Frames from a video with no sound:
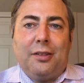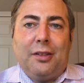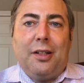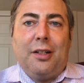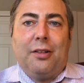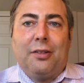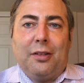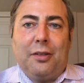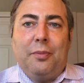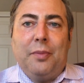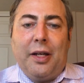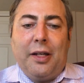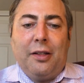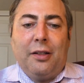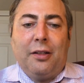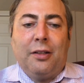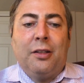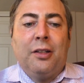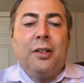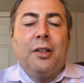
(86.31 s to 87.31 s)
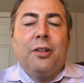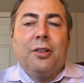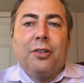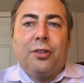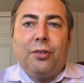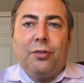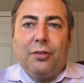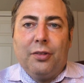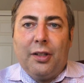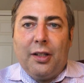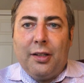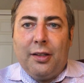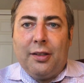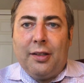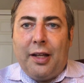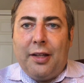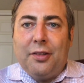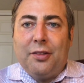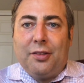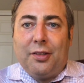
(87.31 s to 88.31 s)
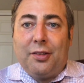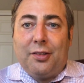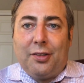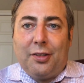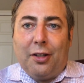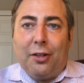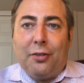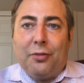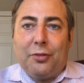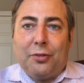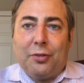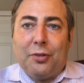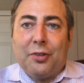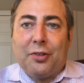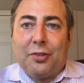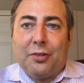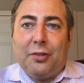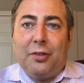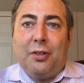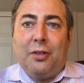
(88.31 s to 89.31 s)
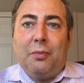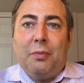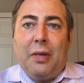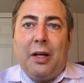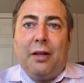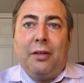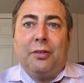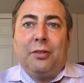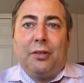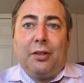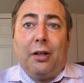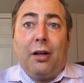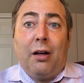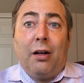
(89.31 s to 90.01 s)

ner le'meah certainly lends itself to a certain amount